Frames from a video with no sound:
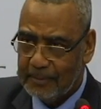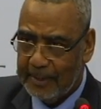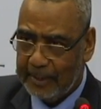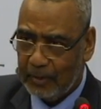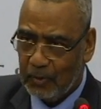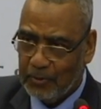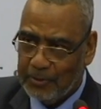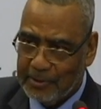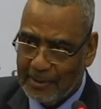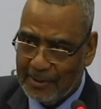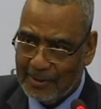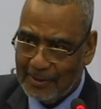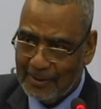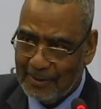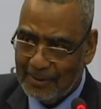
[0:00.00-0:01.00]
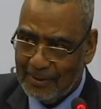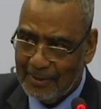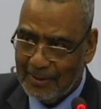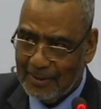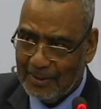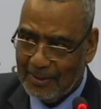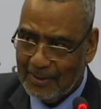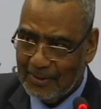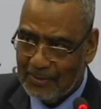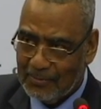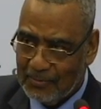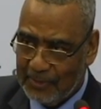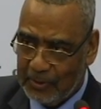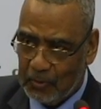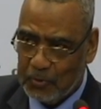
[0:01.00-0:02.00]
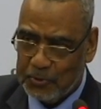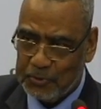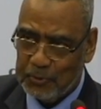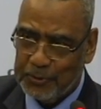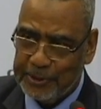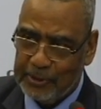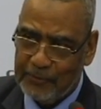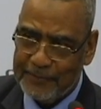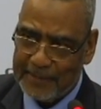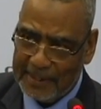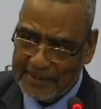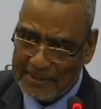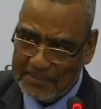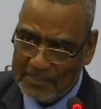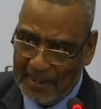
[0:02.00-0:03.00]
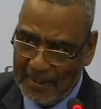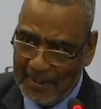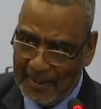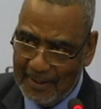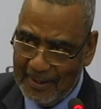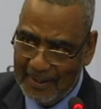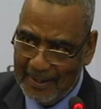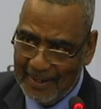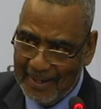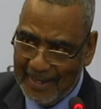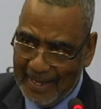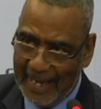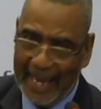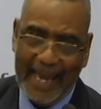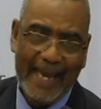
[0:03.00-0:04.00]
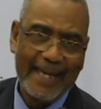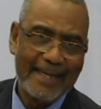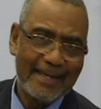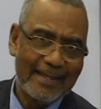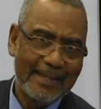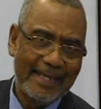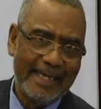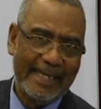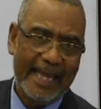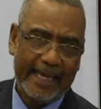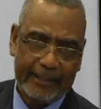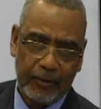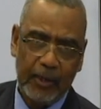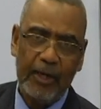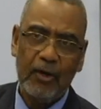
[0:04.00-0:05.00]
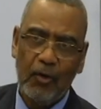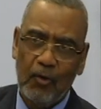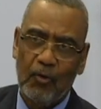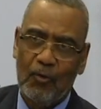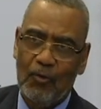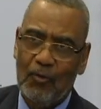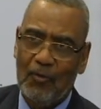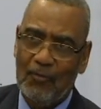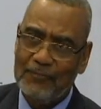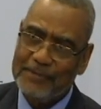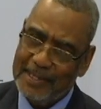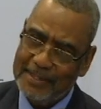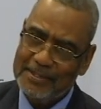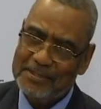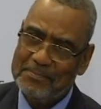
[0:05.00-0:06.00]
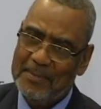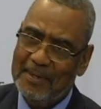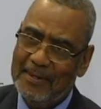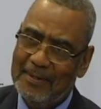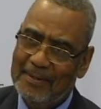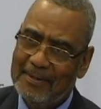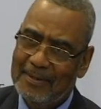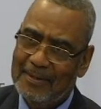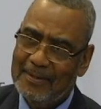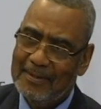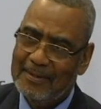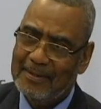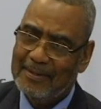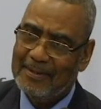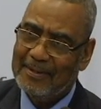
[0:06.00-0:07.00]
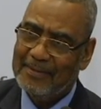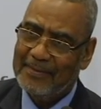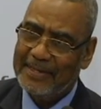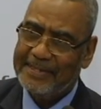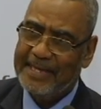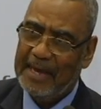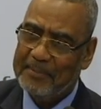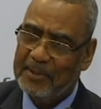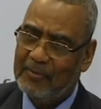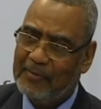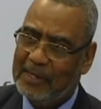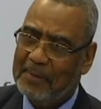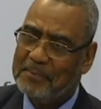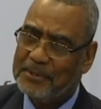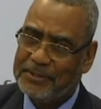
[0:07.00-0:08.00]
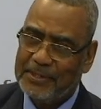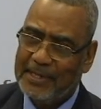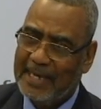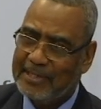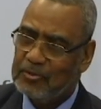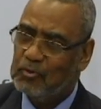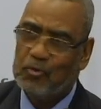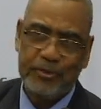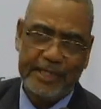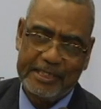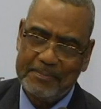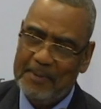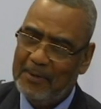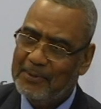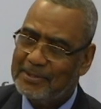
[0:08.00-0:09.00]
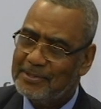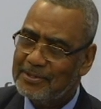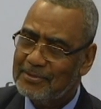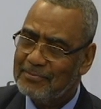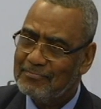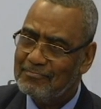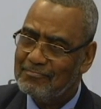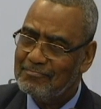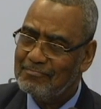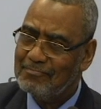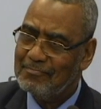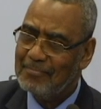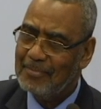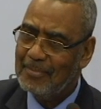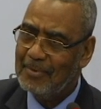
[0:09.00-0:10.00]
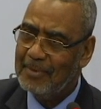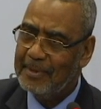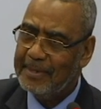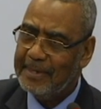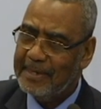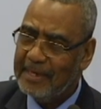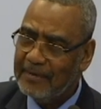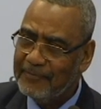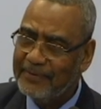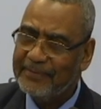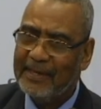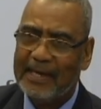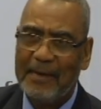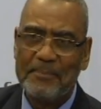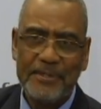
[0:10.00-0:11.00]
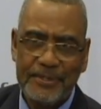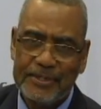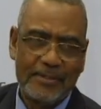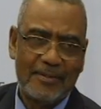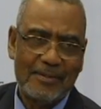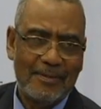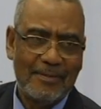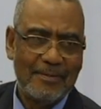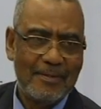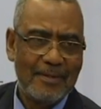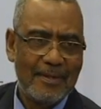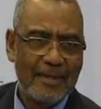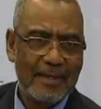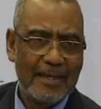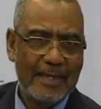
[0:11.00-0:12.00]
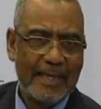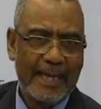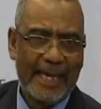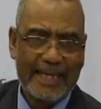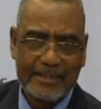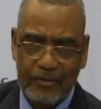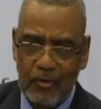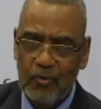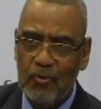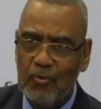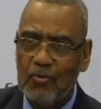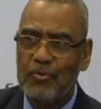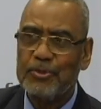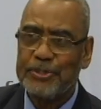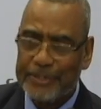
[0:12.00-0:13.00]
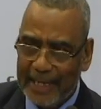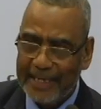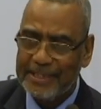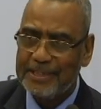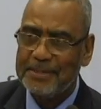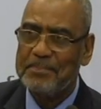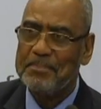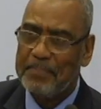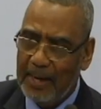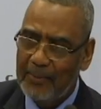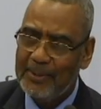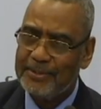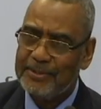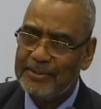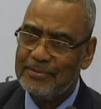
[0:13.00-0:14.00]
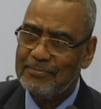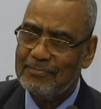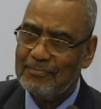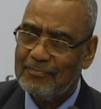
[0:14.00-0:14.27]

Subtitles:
According to the Constitution of Zanzibar and the electoral law of Zanzibar, the chairman of the commission has no such powers. Even the commission has no such powers.